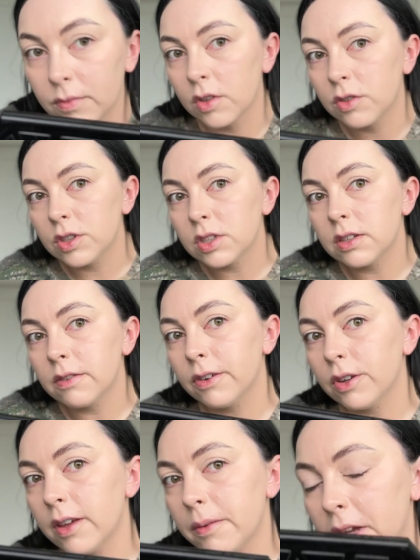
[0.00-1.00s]
just to fill
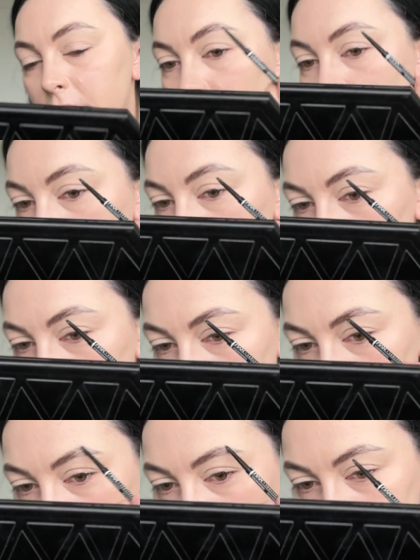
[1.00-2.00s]
them in a little bit
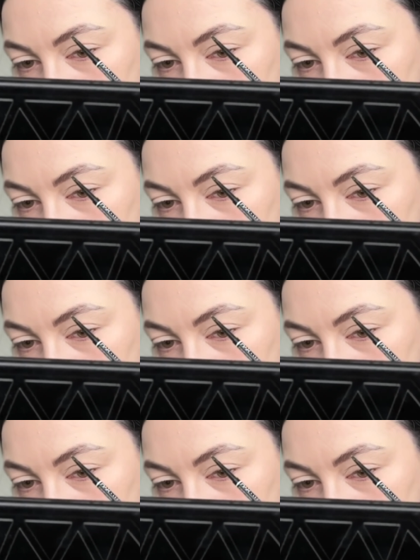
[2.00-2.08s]
more.